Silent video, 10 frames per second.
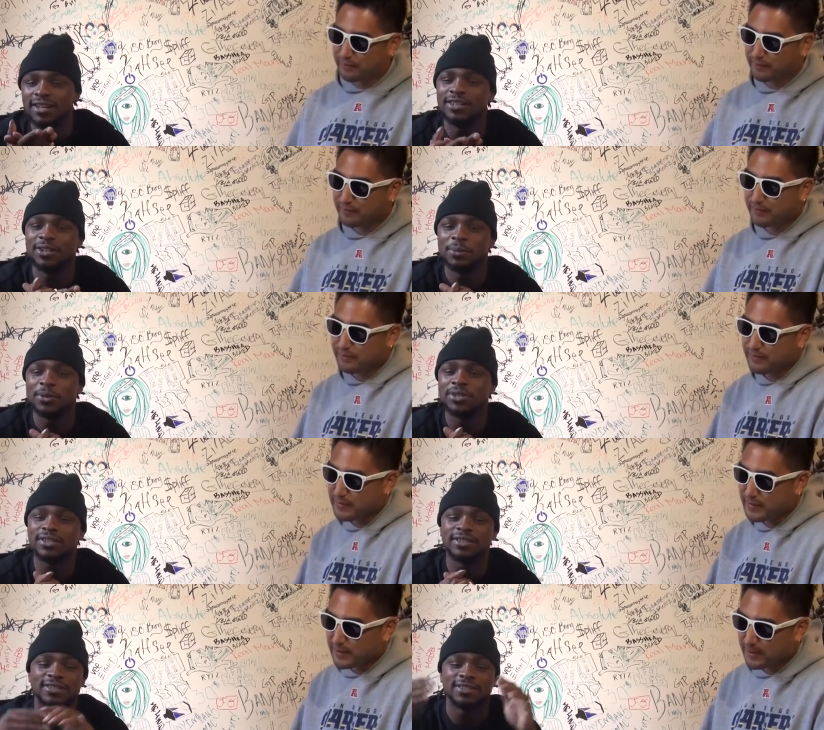Speaker 1: You know what I mean?
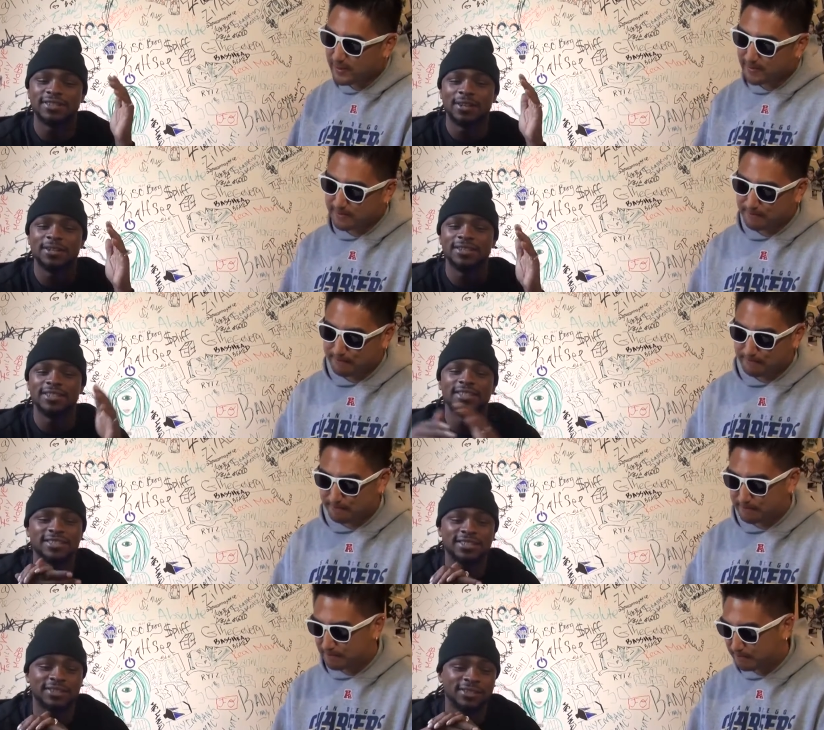Just
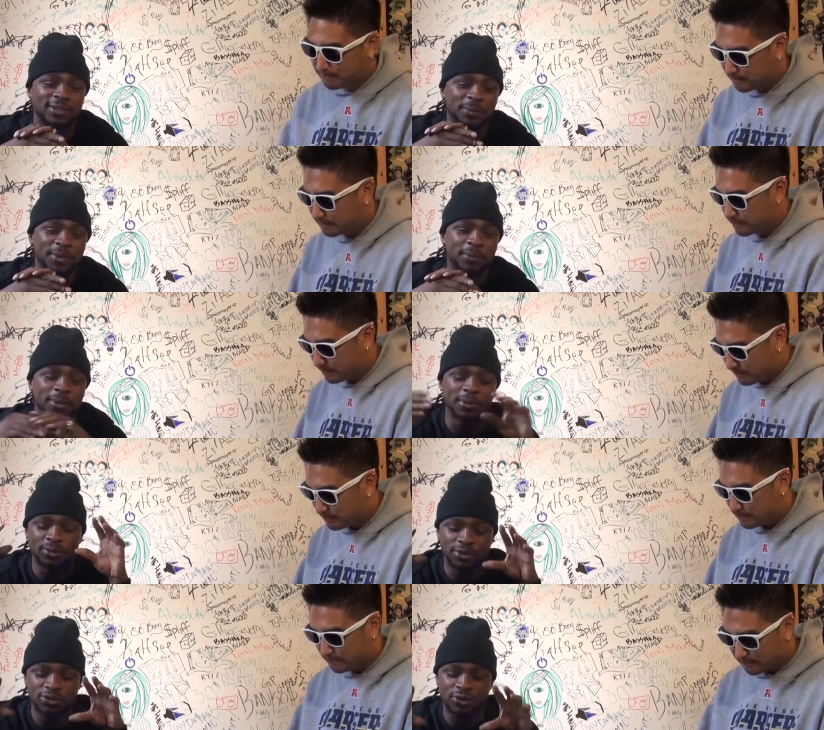niggas just, you know what I mean?
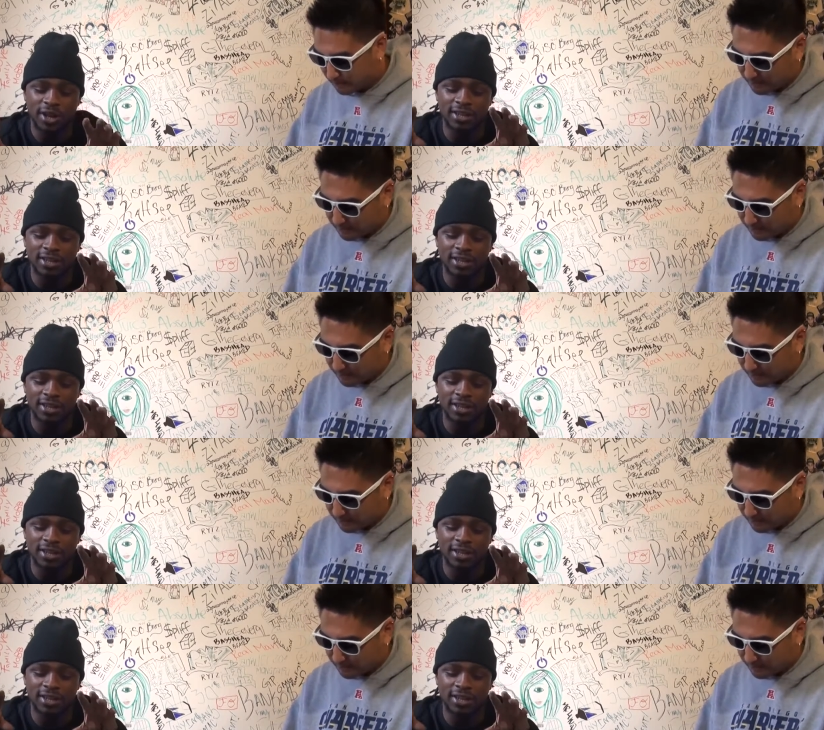People just trying